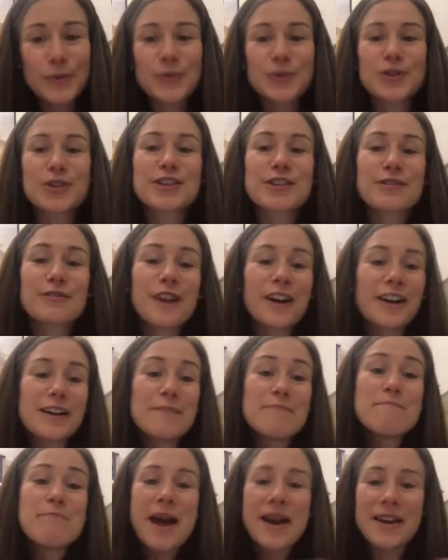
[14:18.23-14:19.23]
So it was just a
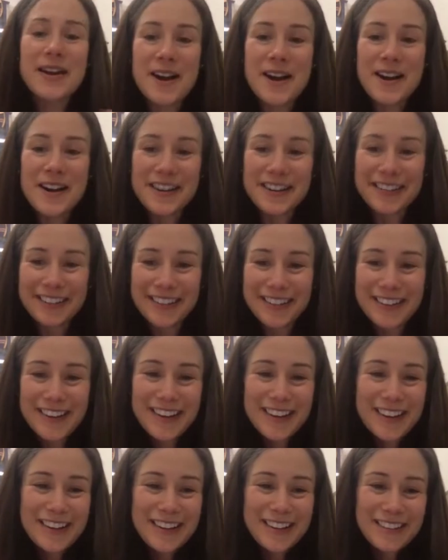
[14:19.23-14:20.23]
very meta
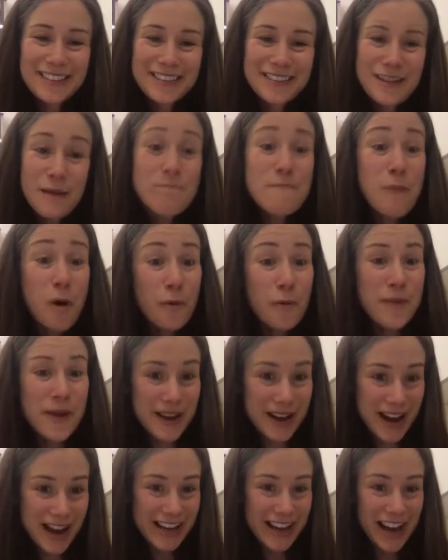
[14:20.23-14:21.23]
moment,
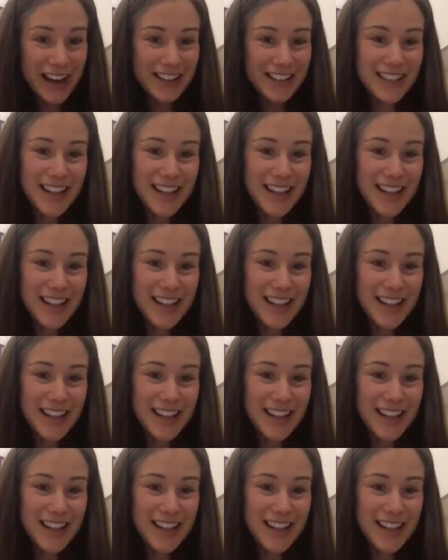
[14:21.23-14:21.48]
I guess.